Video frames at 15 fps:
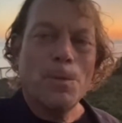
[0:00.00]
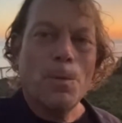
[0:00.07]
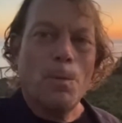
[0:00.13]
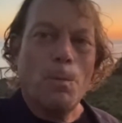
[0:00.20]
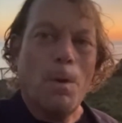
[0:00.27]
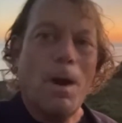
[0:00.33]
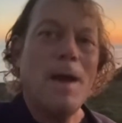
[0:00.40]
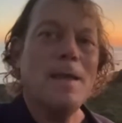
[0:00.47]

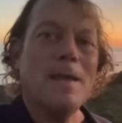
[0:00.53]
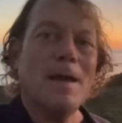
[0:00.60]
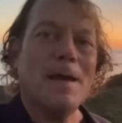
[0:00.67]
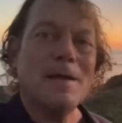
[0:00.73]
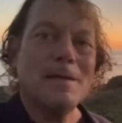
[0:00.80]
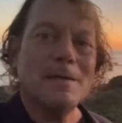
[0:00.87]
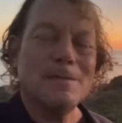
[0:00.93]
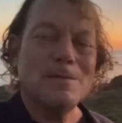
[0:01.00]
Why
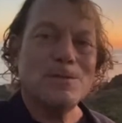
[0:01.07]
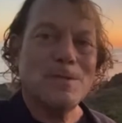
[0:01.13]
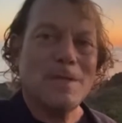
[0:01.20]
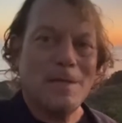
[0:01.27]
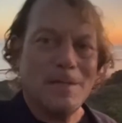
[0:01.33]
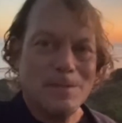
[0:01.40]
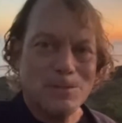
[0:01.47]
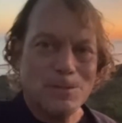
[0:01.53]
I
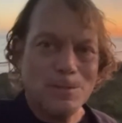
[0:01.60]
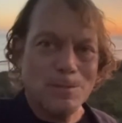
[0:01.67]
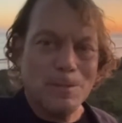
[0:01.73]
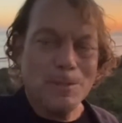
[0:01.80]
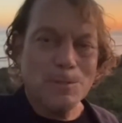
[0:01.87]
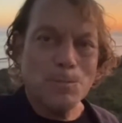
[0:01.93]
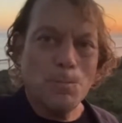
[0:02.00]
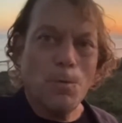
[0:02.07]
say
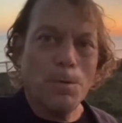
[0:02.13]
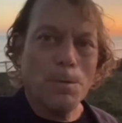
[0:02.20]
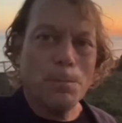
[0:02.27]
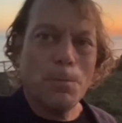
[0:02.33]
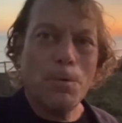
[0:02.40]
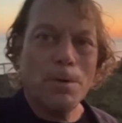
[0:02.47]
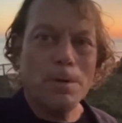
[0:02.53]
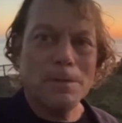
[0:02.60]
it's more
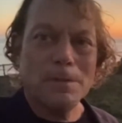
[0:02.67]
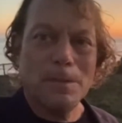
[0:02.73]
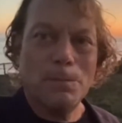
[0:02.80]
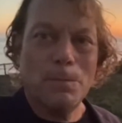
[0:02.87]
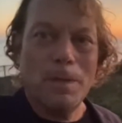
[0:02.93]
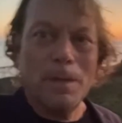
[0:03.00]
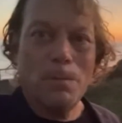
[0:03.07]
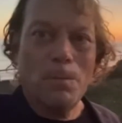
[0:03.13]
important
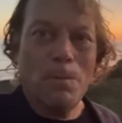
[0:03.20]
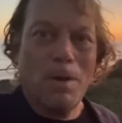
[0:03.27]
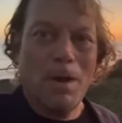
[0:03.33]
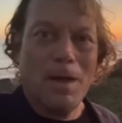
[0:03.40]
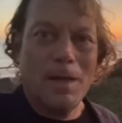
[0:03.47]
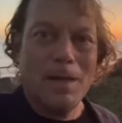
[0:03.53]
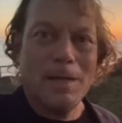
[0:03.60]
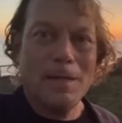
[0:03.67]
and
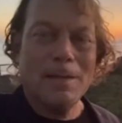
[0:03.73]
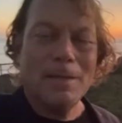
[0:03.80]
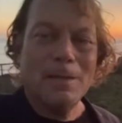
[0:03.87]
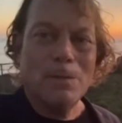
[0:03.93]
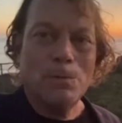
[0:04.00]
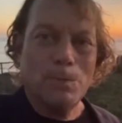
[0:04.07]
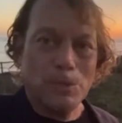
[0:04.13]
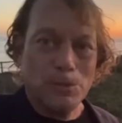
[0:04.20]
why
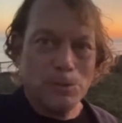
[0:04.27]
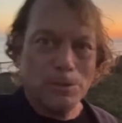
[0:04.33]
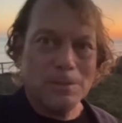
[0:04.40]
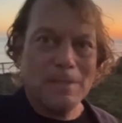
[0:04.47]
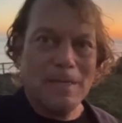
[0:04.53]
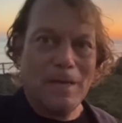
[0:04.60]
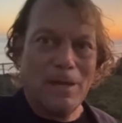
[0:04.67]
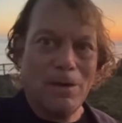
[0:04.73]
we should
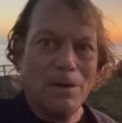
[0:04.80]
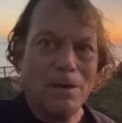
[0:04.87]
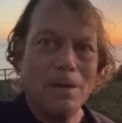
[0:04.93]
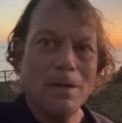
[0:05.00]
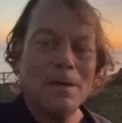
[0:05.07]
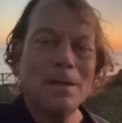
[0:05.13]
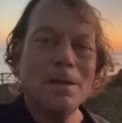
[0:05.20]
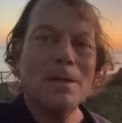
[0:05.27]
care.
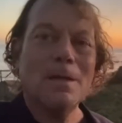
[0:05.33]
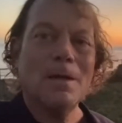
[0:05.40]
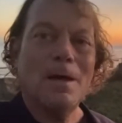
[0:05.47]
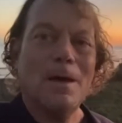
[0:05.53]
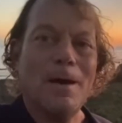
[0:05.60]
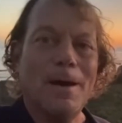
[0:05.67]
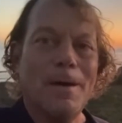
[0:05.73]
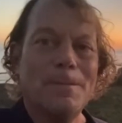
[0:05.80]

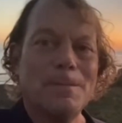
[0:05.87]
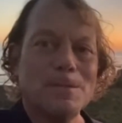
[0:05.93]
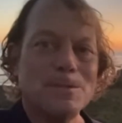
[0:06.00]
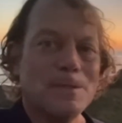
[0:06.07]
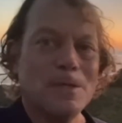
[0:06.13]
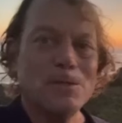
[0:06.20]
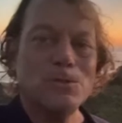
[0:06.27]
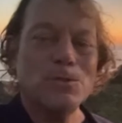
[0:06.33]
It's
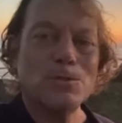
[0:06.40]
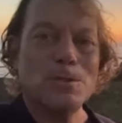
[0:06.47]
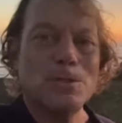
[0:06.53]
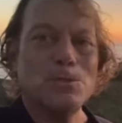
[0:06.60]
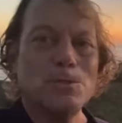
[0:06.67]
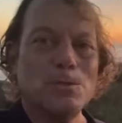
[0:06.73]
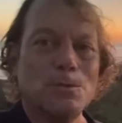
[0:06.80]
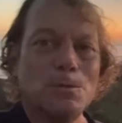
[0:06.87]
not just that
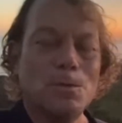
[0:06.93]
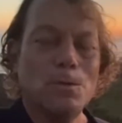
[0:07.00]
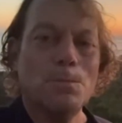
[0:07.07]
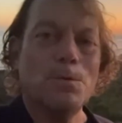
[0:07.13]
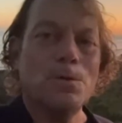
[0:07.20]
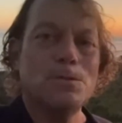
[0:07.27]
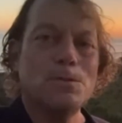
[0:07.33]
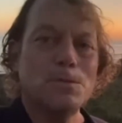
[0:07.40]
your
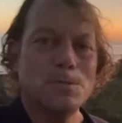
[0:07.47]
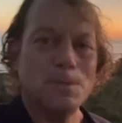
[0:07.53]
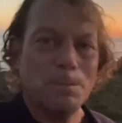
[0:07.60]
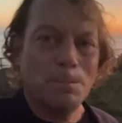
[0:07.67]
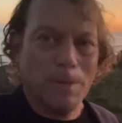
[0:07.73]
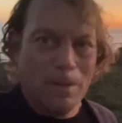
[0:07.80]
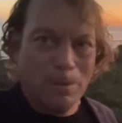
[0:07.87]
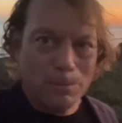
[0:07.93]
purchasing
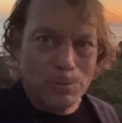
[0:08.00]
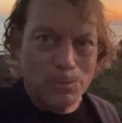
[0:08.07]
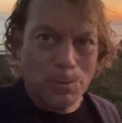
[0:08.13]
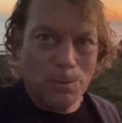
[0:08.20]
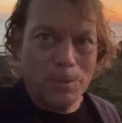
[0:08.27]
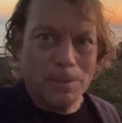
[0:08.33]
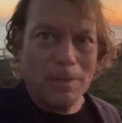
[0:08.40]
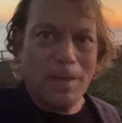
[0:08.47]
power is
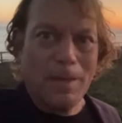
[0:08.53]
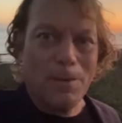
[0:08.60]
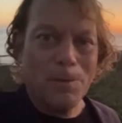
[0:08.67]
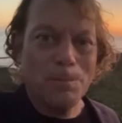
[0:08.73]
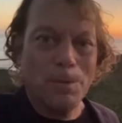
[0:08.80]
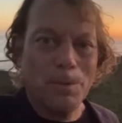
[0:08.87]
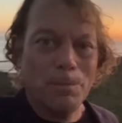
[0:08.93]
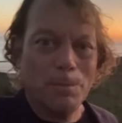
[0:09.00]
going down,
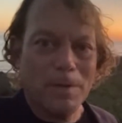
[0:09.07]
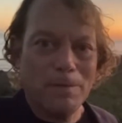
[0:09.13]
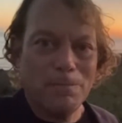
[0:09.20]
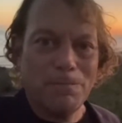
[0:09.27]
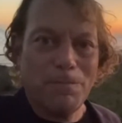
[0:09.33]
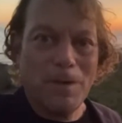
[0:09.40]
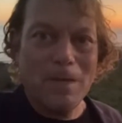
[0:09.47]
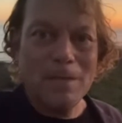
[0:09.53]
but what I
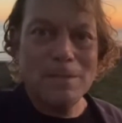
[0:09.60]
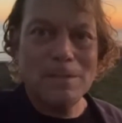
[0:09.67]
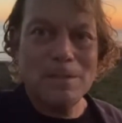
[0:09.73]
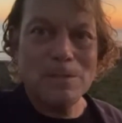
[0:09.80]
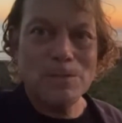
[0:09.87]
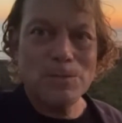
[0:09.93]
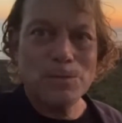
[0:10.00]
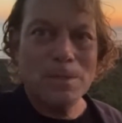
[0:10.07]
find
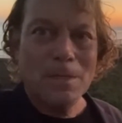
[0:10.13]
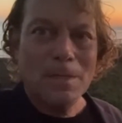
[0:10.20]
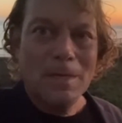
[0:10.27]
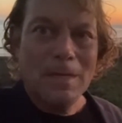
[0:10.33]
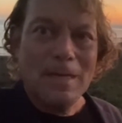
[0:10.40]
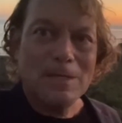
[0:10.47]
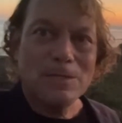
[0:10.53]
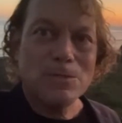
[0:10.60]
is
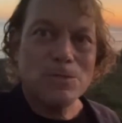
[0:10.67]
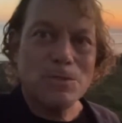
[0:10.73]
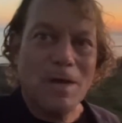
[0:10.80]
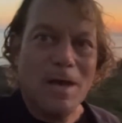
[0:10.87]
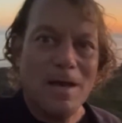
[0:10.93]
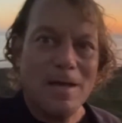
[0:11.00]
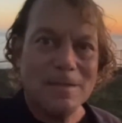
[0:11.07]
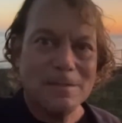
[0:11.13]
it's
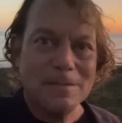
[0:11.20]
not